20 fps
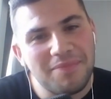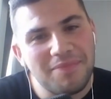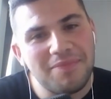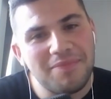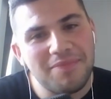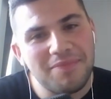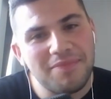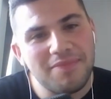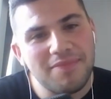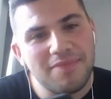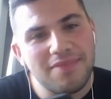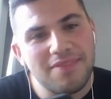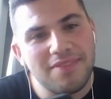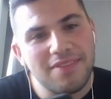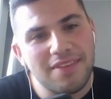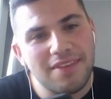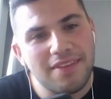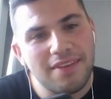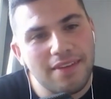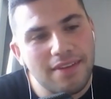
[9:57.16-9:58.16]

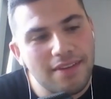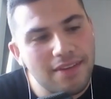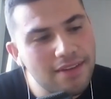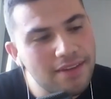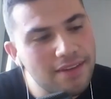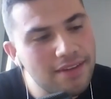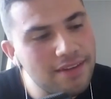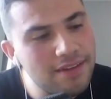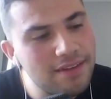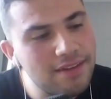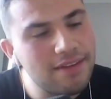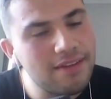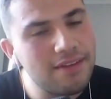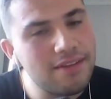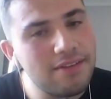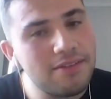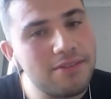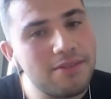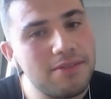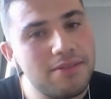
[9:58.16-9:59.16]

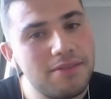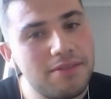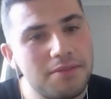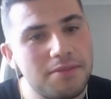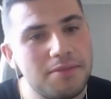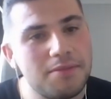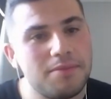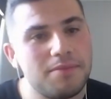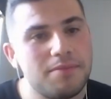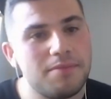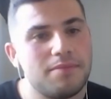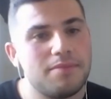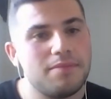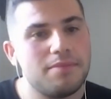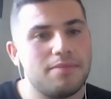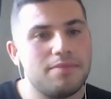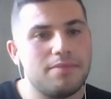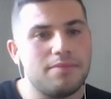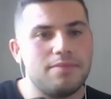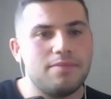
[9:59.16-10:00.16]

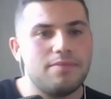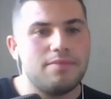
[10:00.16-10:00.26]
(silent)